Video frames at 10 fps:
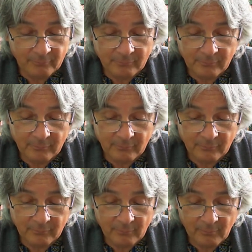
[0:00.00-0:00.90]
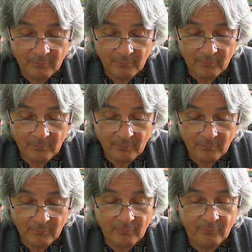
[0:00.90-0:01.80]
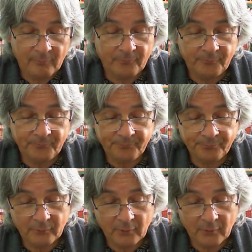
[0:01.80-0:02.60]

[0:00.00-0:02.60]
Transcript: Nothing is said.